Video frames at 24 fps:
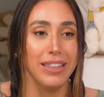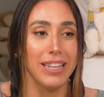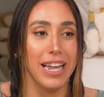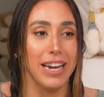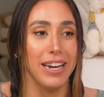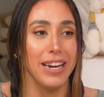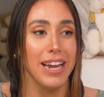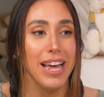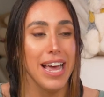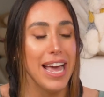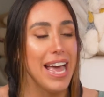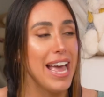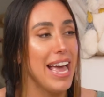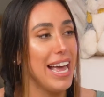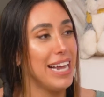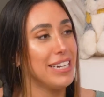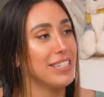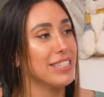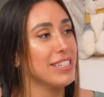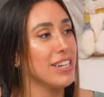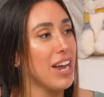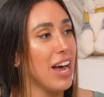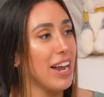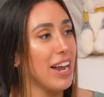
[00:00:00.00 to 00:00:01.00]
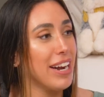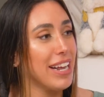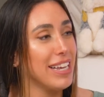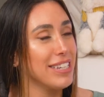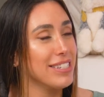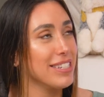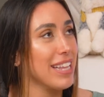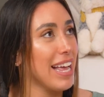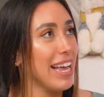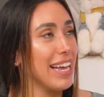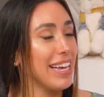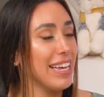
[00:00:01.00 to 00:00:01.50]
then it's not
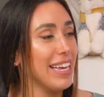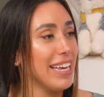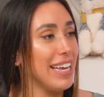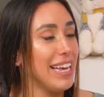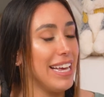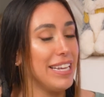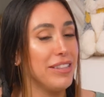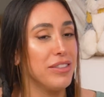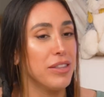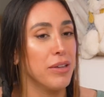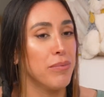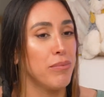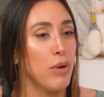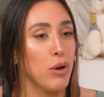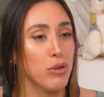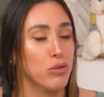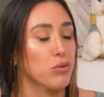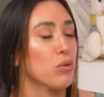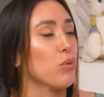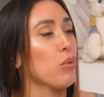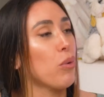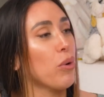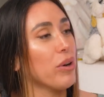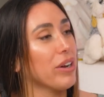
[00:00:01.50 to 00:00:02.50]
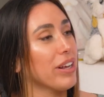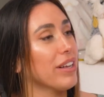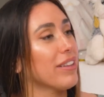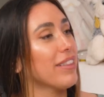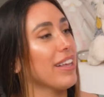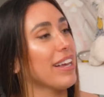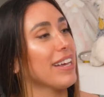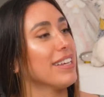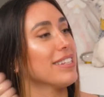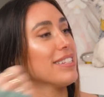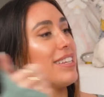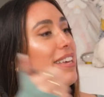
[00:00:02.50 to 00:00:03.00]
as like the most rewarding
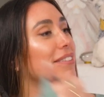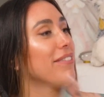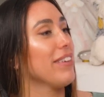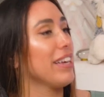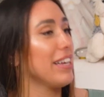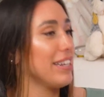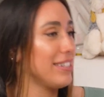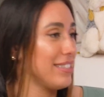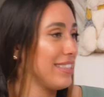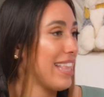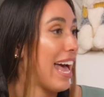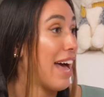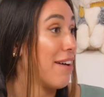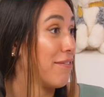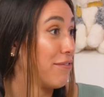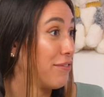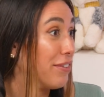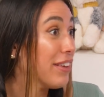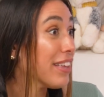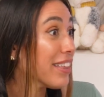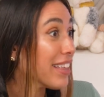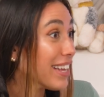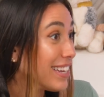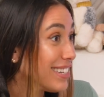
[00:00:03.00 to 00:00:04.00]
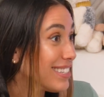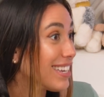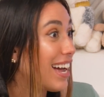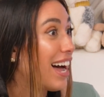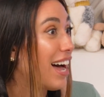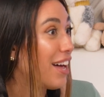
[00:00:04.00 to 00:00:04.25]
thing is giving it that feeling to